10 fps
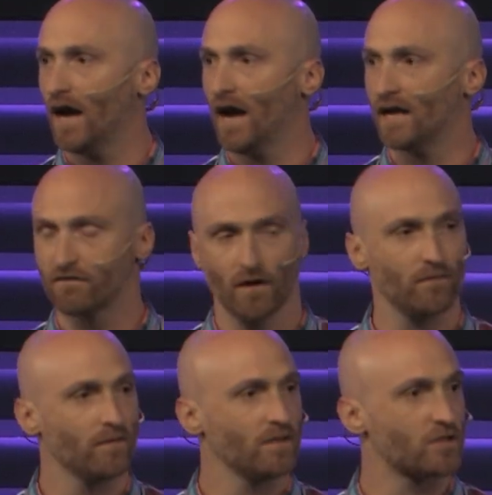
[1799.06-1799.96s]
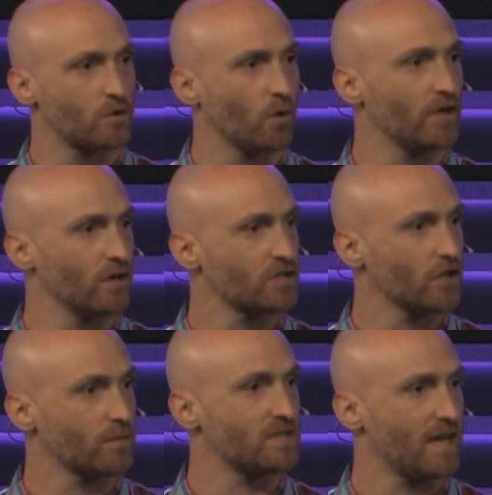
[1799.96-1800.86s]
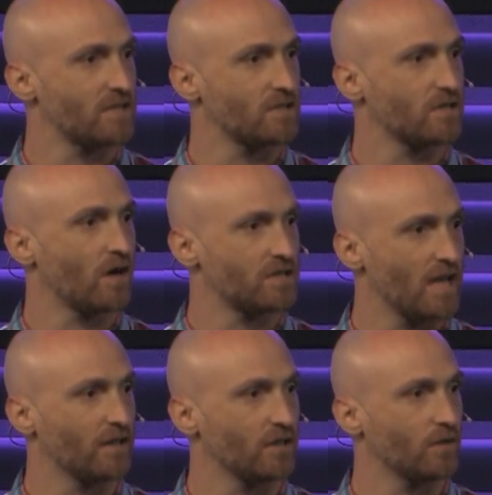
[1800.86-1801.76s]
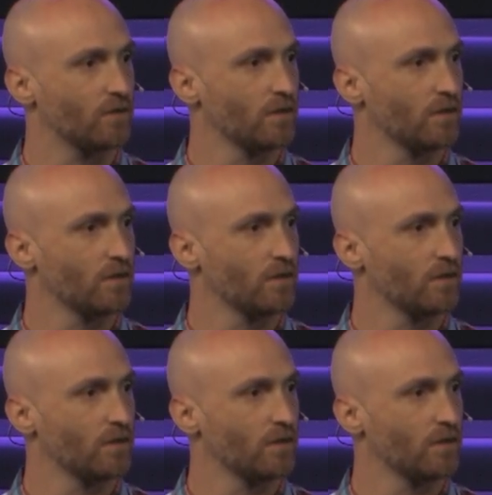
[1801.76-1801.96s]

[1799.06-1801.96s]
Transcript: and from the story your circumstances are telling you.